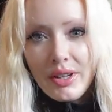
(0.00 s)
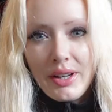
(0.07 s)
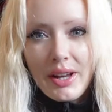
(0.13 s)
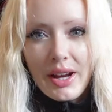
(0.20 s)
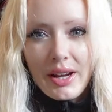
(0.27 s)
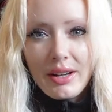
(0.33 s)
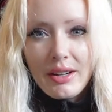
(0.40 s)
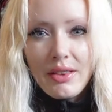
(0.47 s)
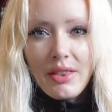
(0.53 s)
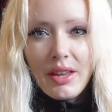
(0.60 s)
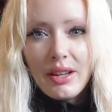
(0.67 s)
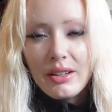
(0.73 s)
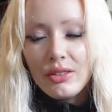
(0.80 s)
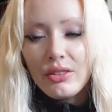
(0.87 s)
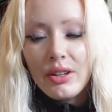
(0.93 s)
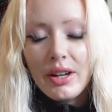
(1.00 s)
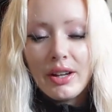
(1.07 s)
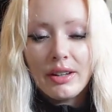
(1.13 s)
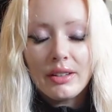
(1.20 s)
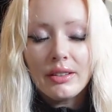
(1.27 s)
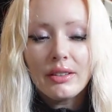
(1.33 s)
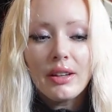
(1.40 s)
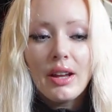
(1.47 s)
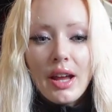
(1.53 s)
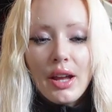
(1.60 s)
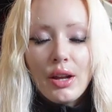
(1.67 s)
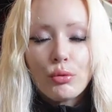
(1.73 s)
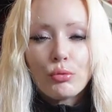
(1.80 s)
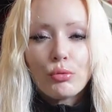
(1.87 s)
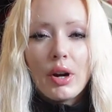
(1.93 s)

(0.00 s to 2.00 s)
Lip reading: gated thing she has, and